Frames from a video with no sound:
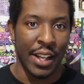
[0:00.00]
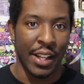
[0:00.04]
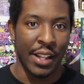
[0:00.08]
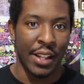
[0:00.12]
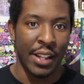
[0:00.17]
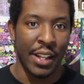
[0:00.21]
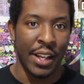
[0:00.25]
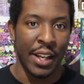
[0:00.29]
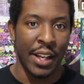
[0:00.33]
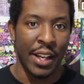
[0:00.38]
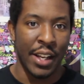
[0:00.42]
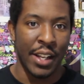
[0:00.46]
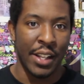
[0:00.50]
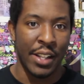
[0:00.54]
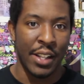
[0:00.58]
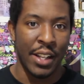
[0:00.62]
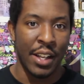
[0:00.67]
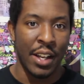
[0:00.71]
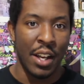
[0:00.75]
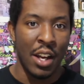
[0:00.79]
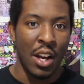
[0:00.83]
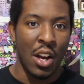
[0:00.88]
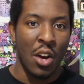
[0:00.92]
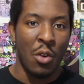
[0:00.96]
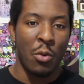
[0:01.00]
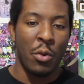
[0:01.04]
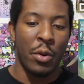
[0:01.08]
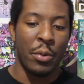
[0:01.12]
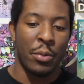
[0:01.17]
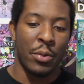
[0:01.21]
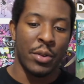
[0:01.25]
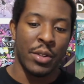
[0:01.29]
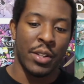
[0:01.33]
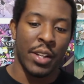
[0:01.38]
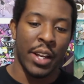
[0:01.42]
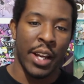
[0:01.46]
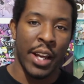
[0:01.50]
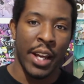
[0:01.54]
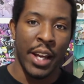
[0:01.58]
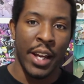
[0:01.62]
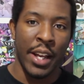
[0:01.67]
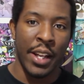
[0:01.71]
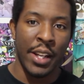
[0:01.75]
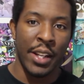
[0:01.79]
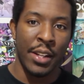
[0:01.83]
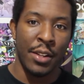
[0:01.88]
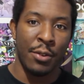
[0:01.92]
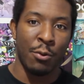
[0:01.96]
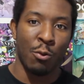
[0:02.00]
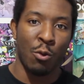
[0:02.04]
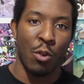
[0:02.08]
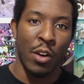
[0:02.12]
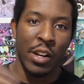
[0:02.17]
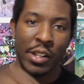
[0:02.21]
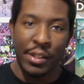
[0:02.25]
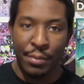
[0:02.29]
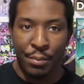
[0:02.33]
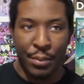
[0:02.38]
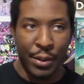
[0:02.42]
and then we was in one